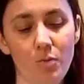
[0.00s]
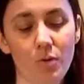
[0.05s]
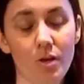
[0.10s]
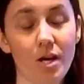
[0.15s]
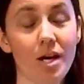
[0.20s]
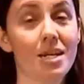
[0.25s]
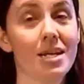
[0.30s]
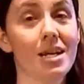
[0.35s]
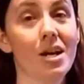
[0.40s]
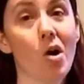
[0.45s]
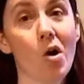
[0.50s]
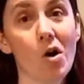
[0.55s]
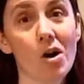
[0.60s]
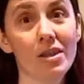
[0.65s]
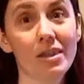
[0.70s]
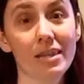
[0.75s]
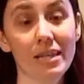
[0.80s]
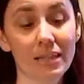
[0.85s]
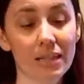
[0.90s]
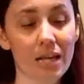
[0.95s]
cutting
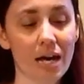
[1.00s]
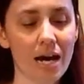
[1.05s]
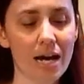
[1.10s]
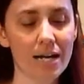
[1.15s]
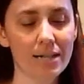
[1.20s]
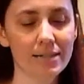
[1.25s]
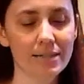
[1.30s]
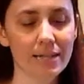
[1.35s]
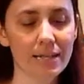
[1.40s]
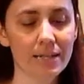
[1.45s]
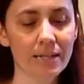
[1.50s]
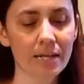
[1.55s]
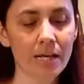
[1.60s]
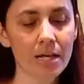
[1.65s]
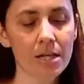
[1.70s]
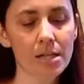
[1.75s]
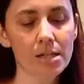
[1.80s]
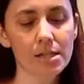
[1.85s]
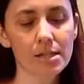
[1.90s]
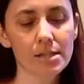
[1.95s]
on the lines. And
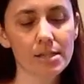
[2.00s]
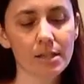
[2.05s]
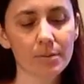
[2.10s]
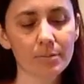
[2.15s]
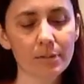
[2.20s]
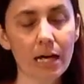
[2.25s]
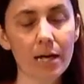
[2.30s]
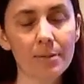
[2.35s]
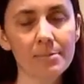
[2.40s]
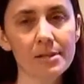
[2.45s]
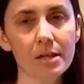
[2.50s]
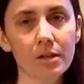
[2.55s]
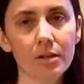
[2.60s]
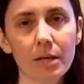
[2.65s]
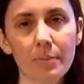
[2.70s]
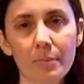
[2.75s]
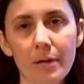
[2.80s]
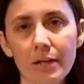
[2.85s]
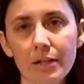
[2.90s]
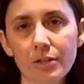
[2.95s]
sometimes I'll
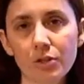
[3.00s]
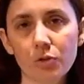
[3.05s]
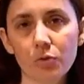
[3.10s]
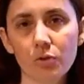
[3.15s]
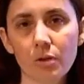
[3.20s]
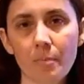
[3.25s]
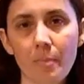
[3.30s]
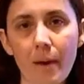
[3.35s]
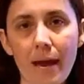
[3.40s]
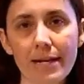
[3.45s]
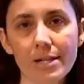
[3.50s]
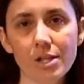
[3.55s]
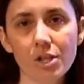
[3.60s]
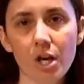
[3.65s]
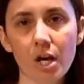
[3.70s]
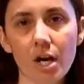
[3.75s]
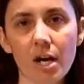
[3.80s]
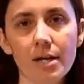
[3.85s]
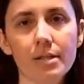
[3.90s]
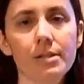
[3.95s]
let my children batch
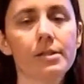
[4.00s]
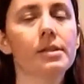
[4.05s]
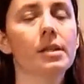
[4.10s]
cut.